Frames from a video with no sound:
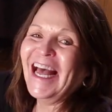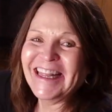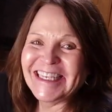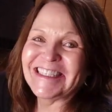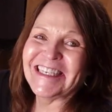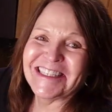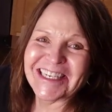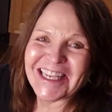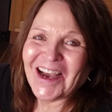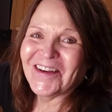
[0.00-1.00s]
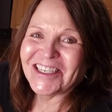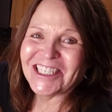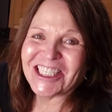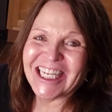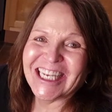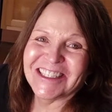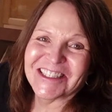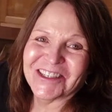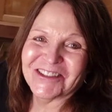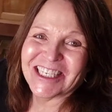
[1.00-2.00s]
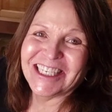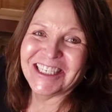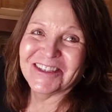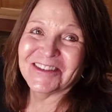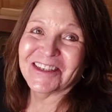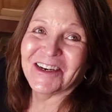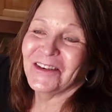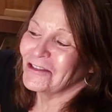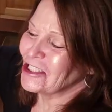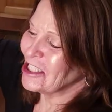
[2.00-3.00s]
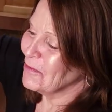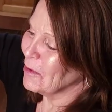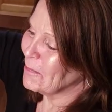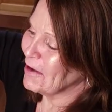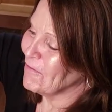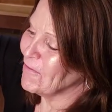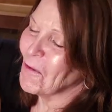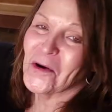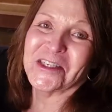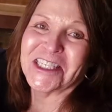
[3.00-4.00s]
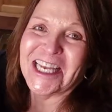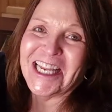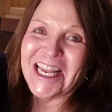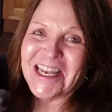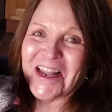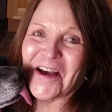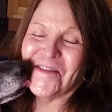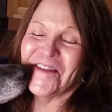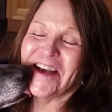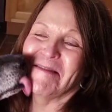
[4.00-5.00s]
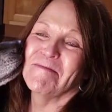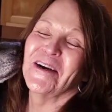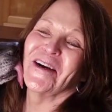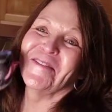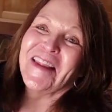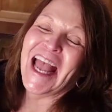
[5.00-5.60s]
This is Dakota. She is 13 years old. She will be 14 in November.